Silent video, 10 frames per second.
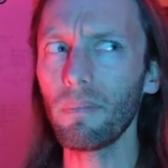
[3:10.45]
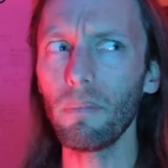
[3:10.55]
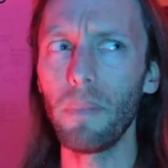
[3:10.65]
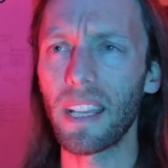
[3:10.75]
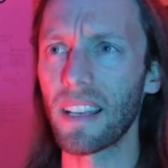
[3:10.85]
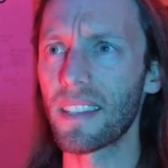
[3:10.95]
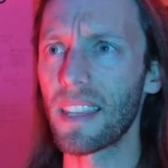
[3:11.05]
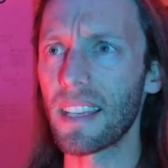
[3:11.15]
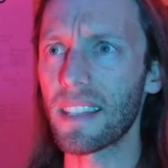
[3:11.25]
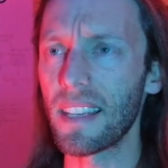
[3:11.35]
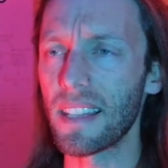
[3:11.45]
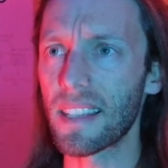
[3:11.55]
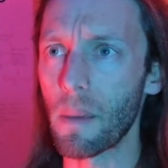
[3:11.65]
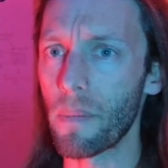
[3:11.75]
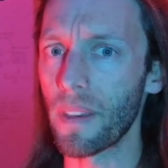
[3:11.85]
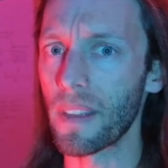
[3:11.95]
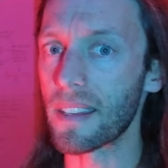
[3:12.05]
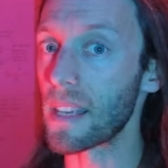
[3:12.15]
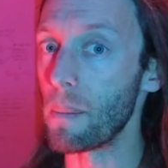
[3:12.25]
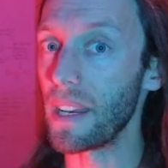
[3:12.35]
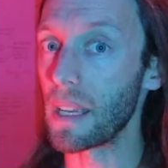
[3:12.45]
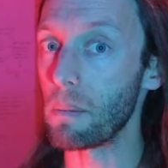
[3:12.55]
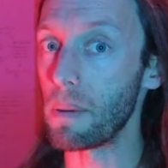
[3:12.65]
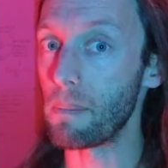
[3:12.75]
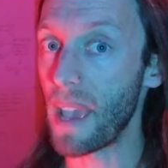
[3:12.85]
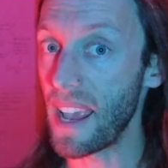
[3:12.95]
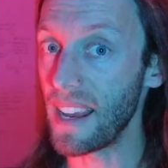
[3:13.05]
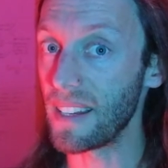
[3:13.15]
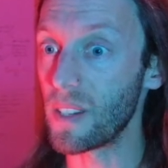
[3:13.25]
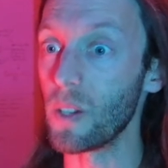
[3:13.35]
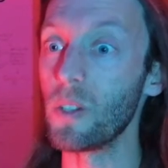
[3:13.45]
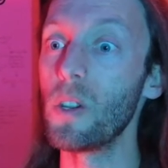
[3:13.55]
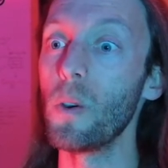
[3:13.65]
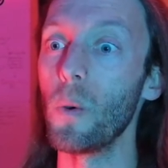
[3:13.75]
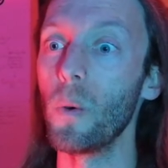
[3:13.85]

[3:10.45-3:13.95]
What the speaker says: Because this is something that somebody can be paid to do.